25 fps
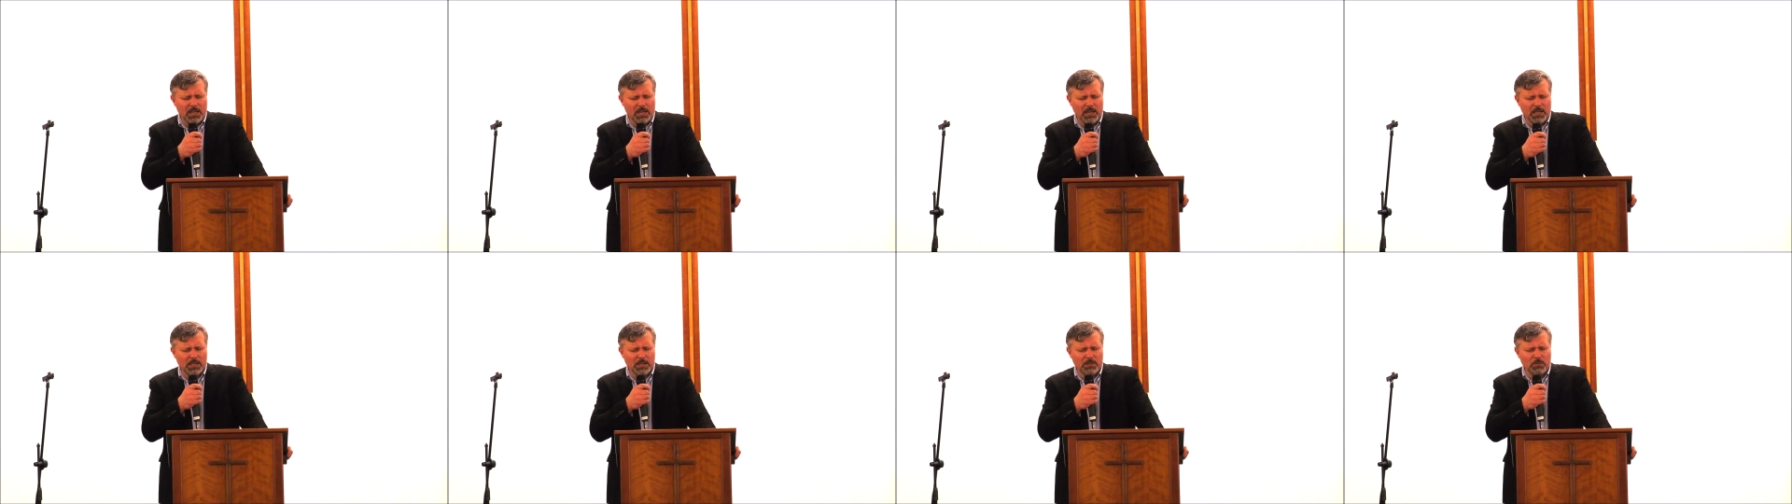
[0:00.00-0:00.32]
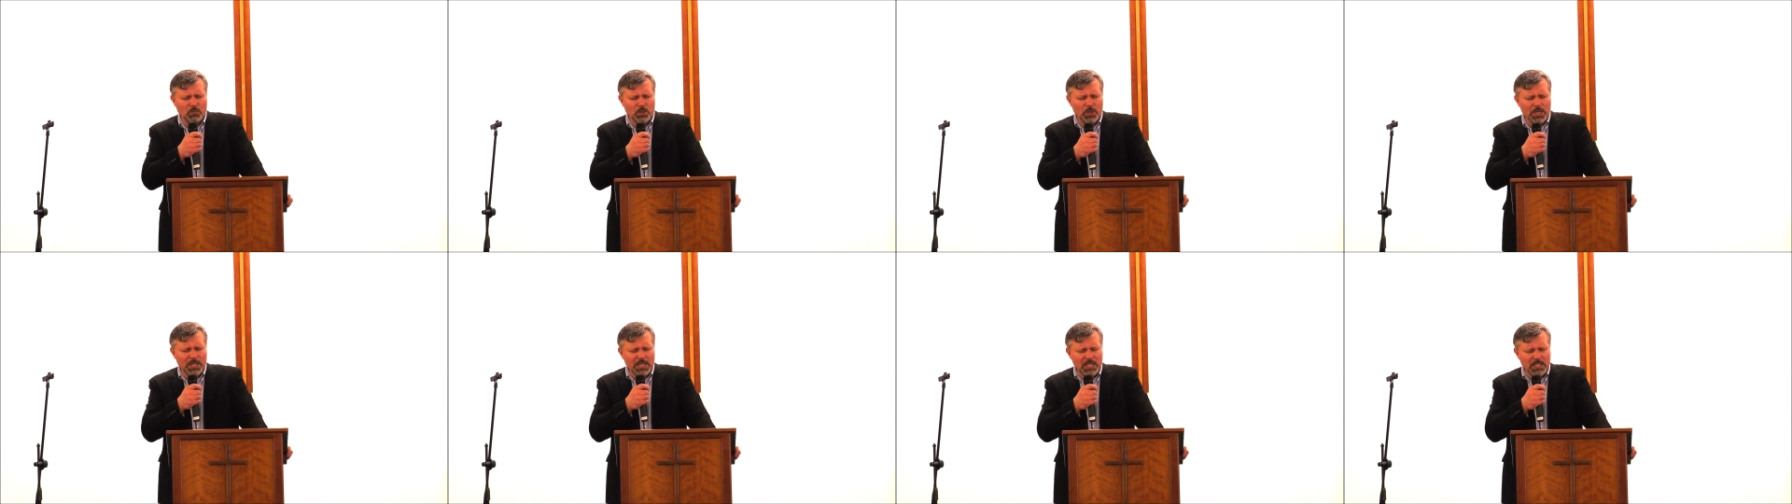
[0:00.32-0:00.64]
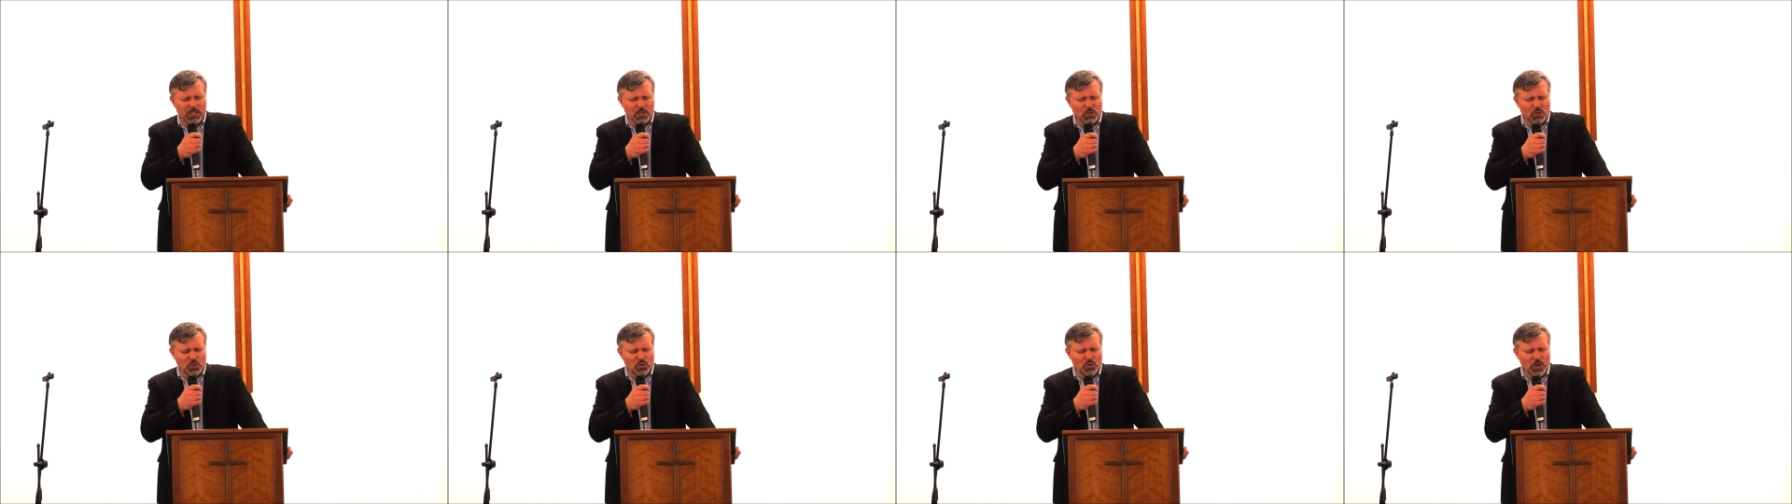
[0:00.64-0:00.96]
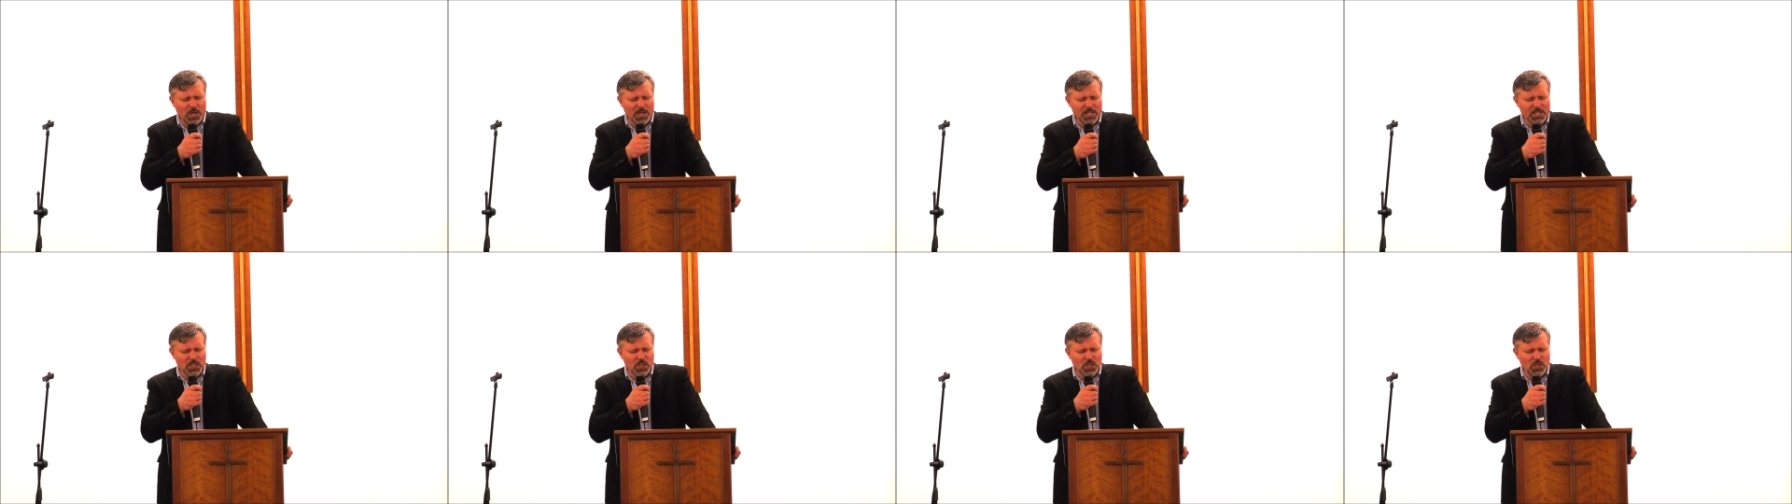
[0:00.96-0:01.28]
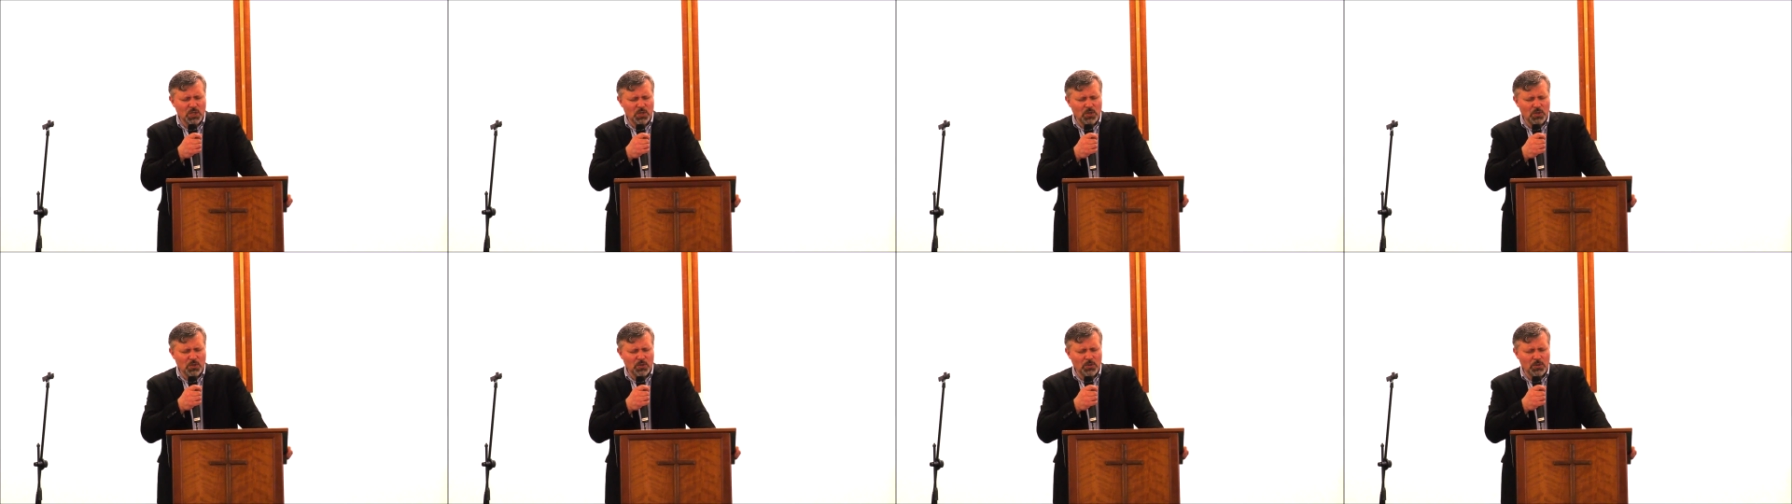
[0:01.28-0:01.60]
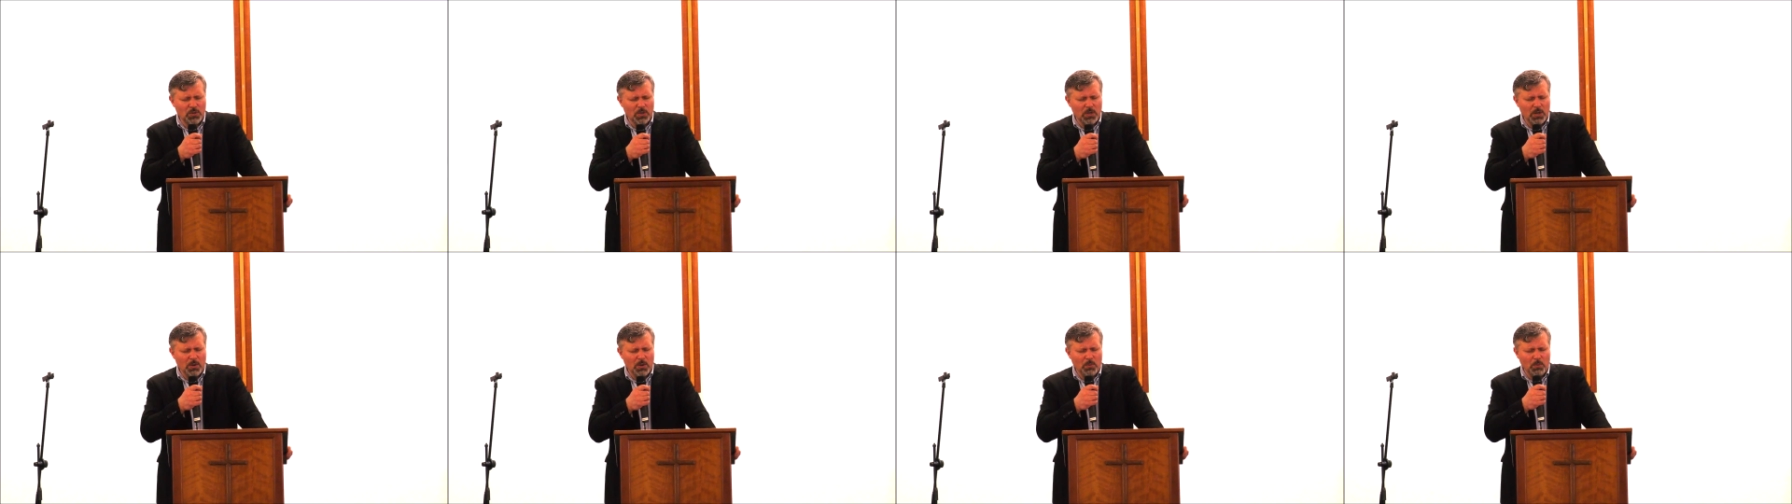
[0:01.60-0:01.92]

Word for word: and we need to trust you,